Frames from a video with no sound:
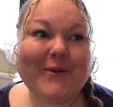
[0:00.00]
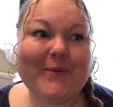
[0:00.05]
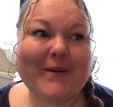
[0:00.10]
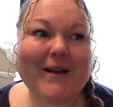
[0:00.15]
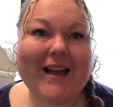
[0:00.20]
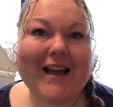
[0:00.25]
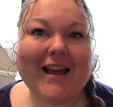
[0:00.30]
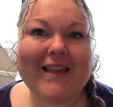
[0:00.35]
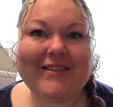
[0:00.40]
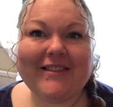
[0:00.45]

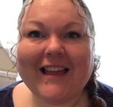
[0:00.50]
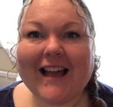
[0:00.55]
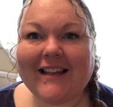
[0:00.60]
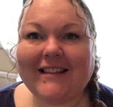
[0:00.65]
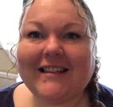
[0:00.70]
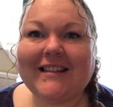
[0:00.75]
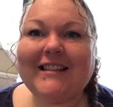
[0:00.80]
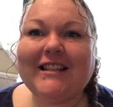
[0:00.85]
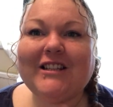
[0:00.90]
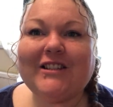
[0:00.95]
aware
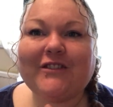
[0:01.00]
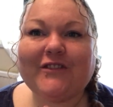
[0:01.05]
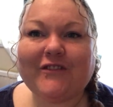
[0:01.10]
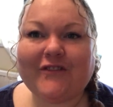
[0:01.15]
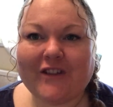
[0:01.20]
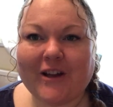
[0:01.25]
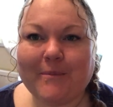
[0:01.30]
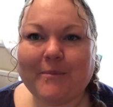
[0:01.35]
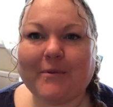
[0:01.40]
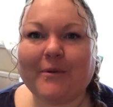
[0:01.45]
that it is
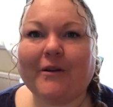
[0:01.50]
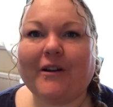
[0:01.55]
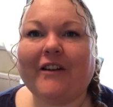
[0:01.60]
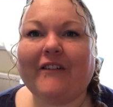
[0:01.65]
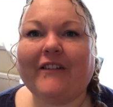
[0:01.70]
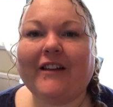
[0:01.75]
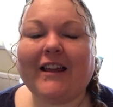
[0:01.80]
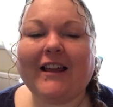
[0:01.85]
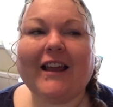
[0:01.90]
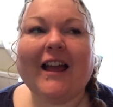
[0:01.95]

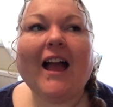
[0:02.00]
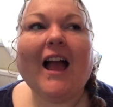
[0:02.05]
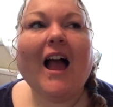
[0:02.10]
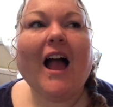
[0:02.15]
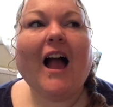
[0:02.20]
February.